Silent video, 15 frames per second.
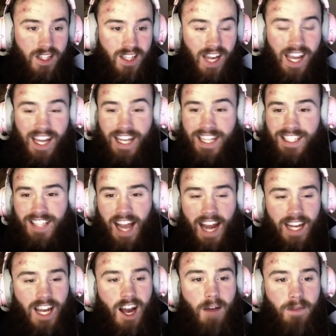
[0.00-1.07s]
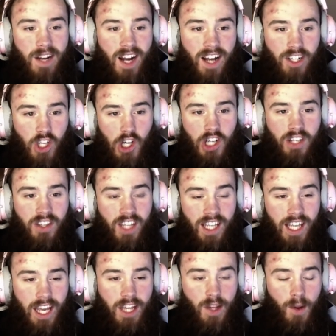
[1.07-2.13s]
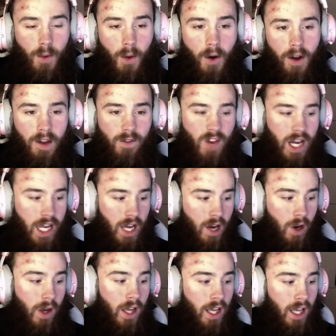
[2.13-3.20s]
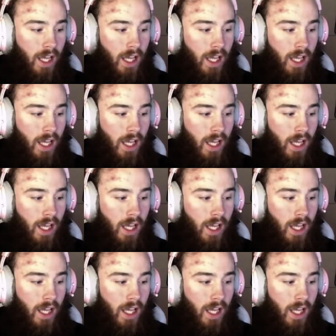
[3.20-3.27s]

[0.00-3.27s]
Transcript: state is, I comment on the Kid Leroy video,